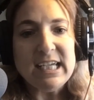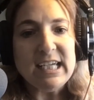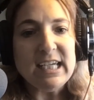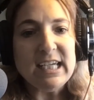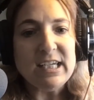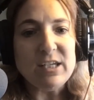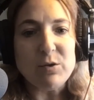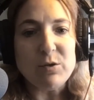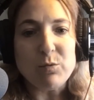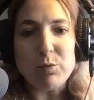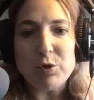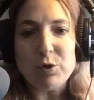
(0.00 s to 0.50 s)

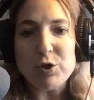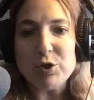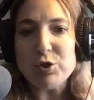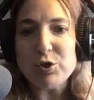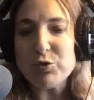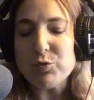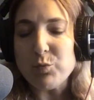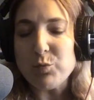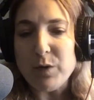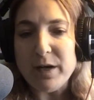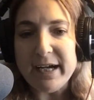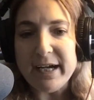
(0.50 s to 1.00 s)
in a
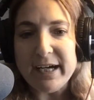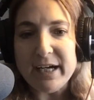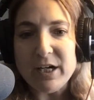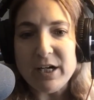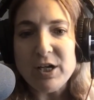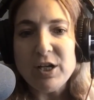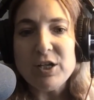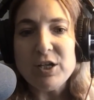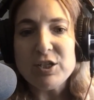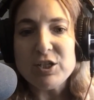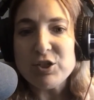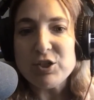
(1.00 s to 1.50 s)
world where
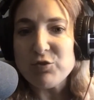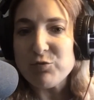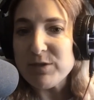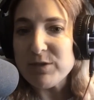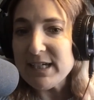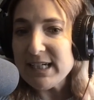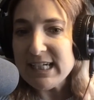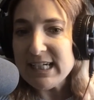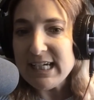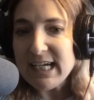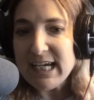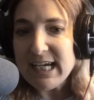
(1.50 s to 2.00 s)

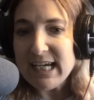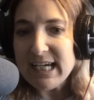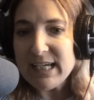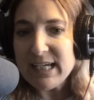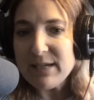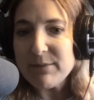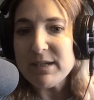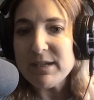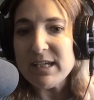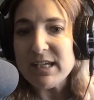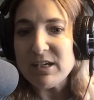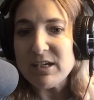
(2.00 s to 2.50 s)
screen
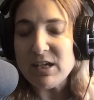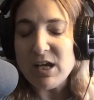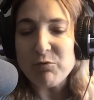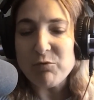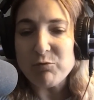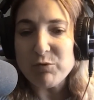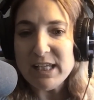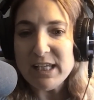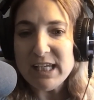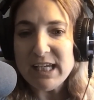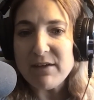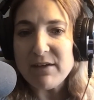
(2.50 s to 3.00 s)
time can
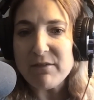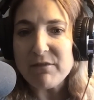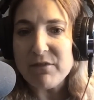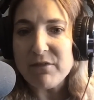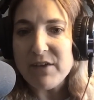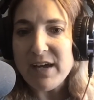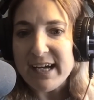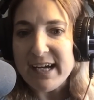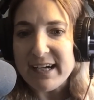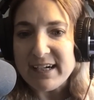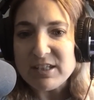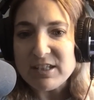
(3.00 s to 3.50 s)
really
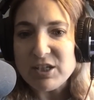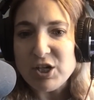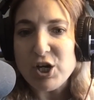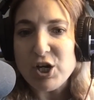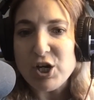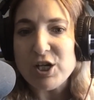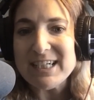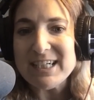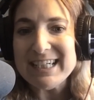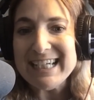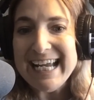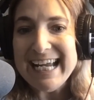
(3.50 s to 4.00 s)
affect
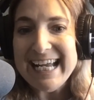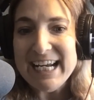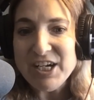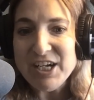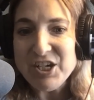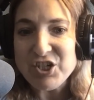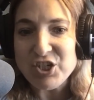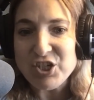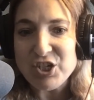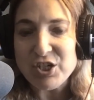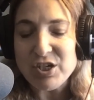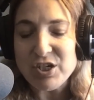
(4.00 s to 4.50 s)
our
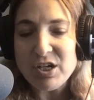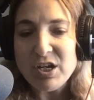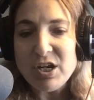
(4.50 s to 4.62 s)
attention,